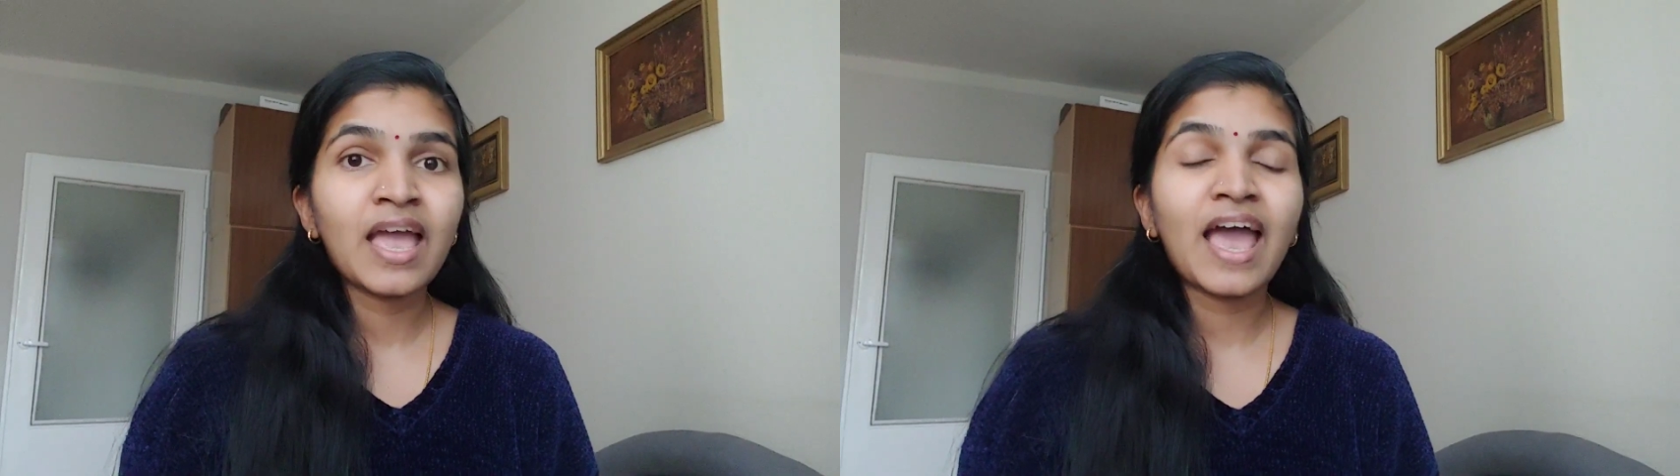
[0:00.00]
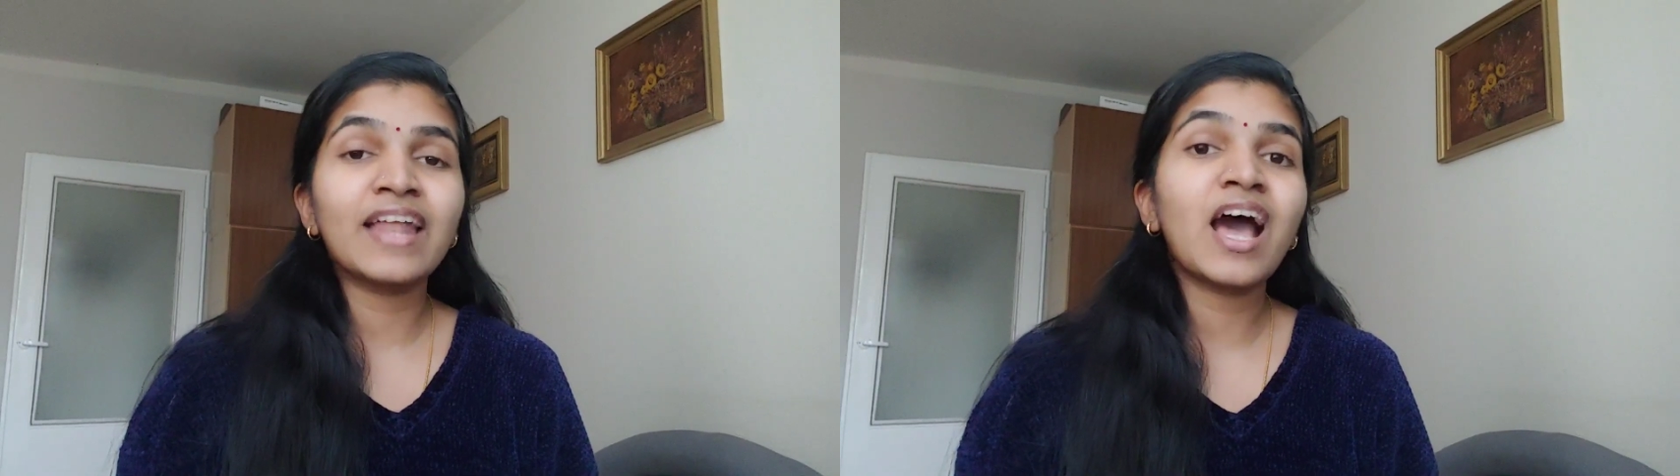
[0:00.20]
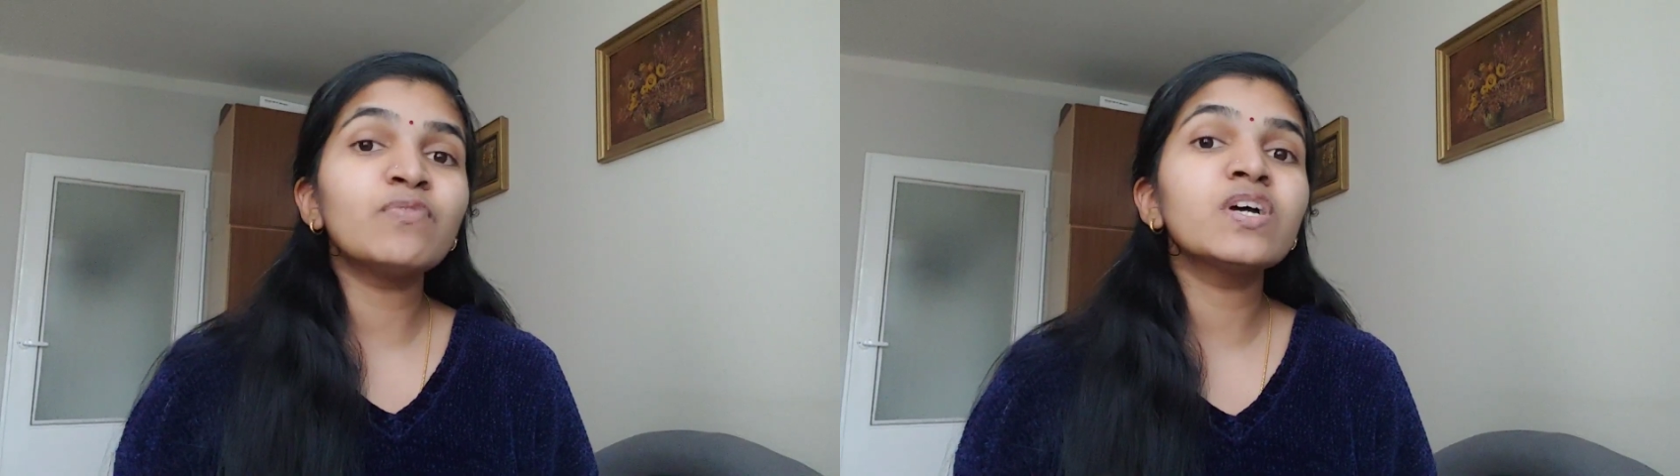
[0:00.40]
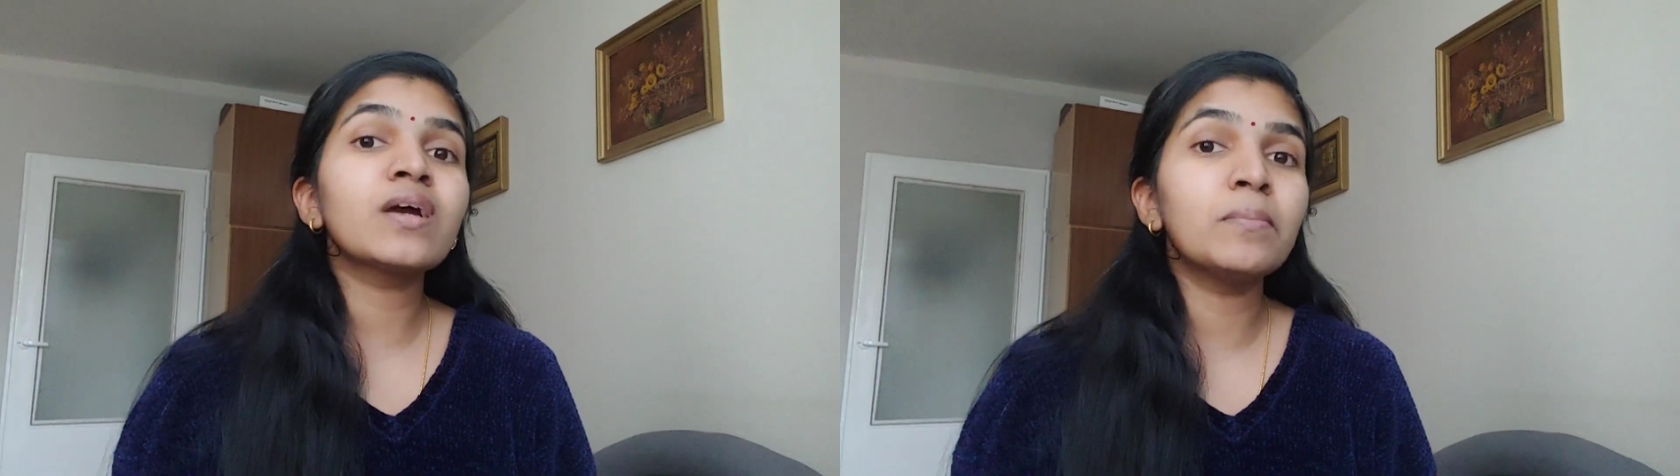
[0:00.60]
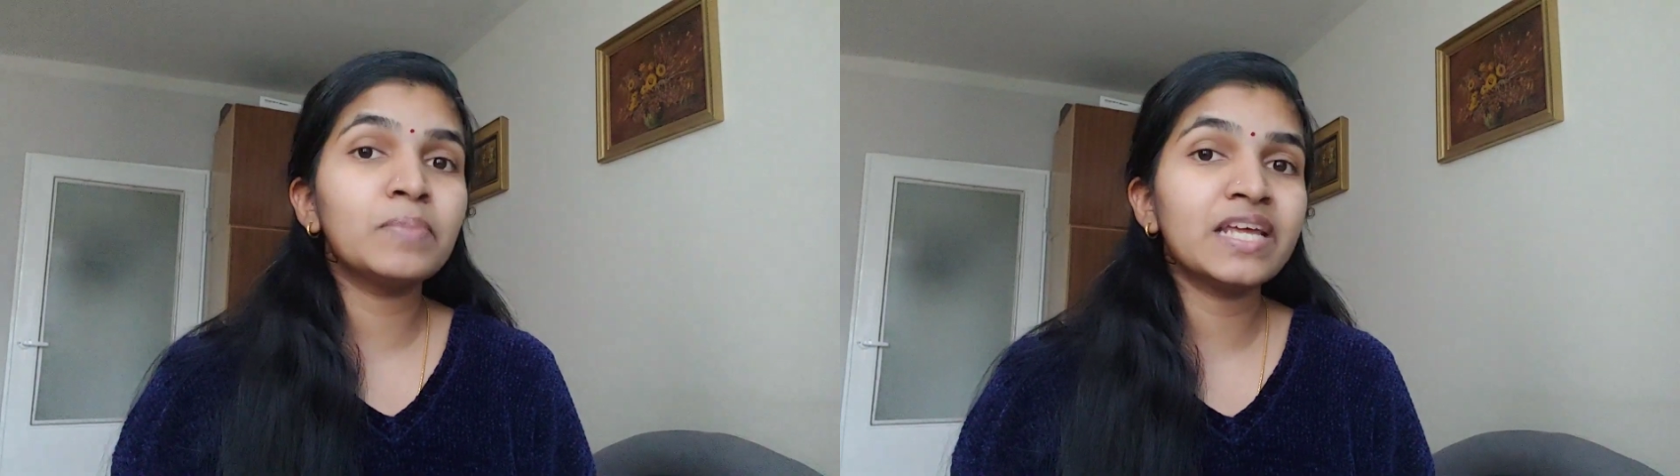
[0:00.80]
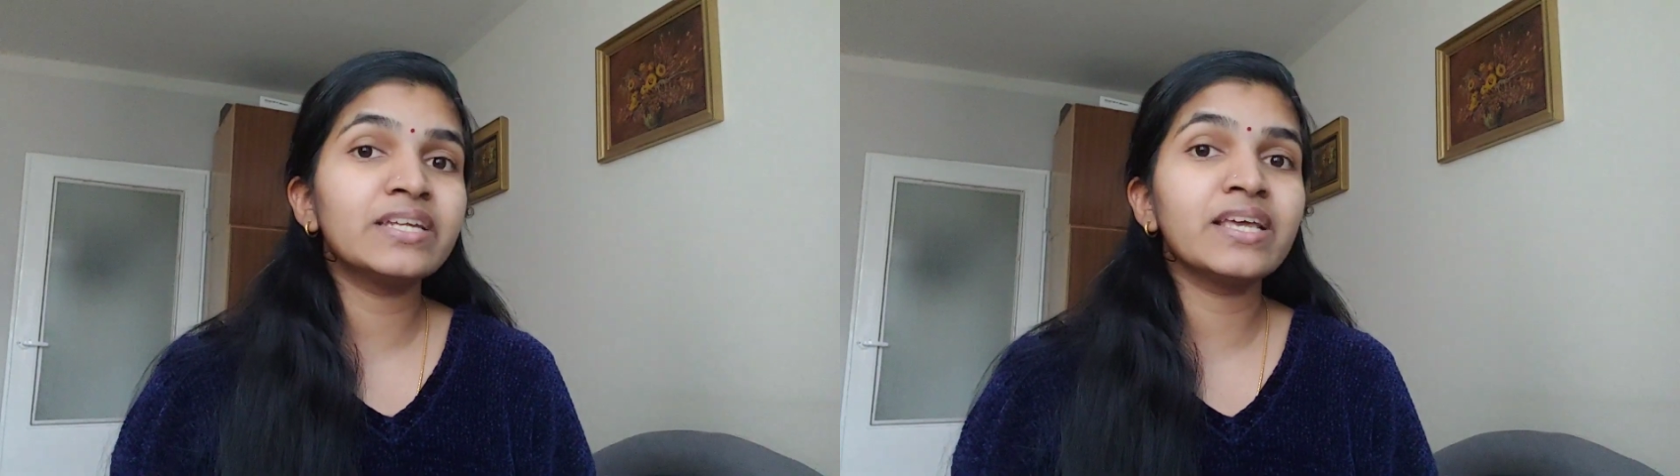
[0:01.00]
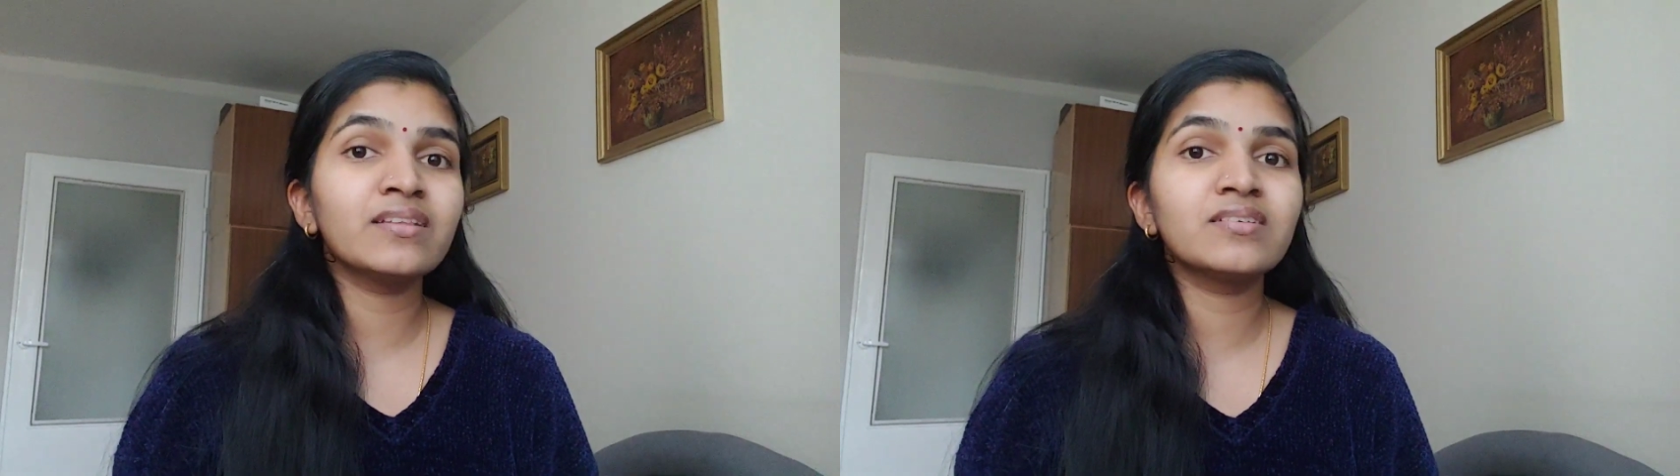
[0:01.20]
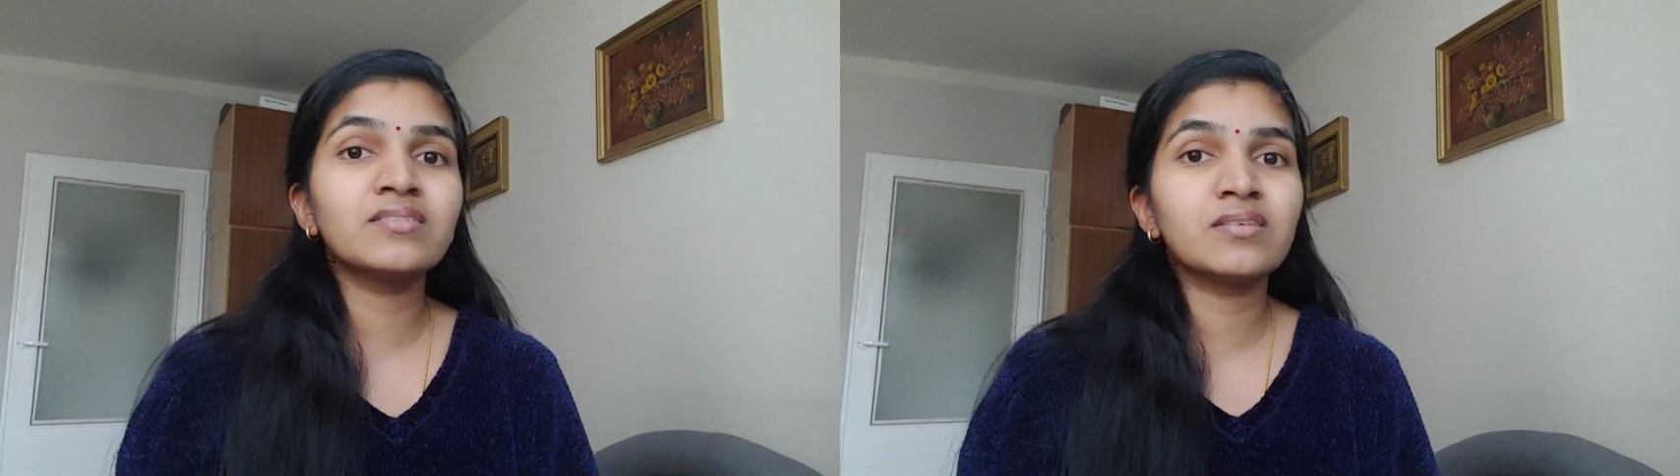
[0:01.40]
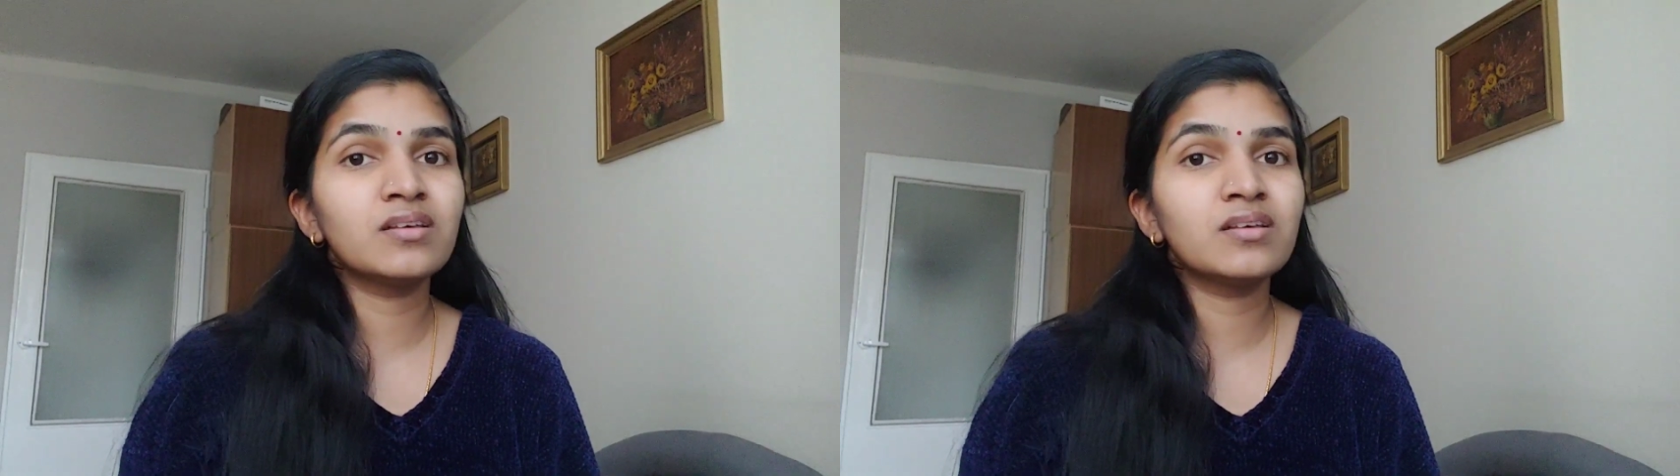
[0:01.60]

And after completing this